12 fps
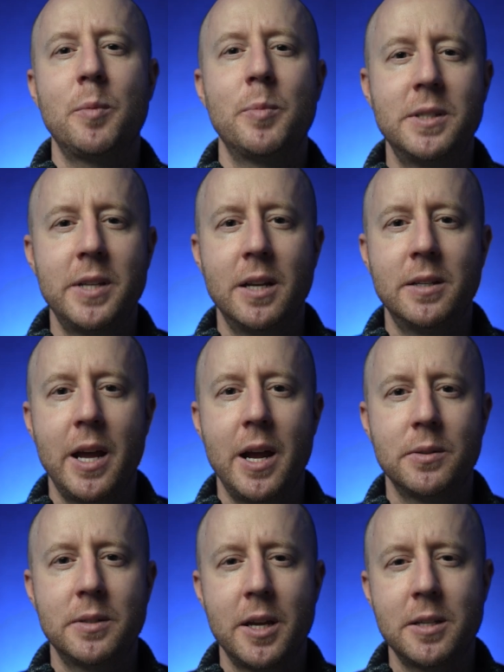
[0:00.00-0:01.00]
up and take
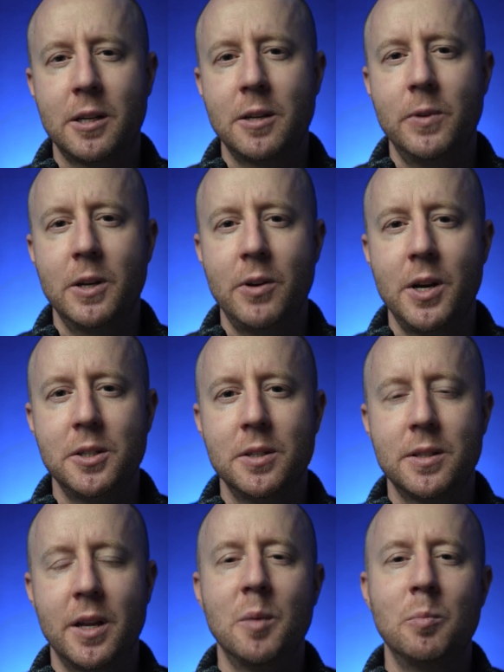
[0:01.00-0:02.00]
down test
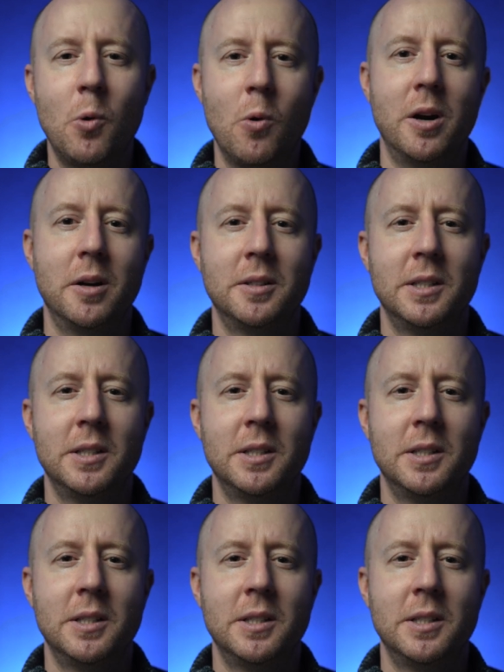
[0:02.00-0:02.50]
configurations, and more.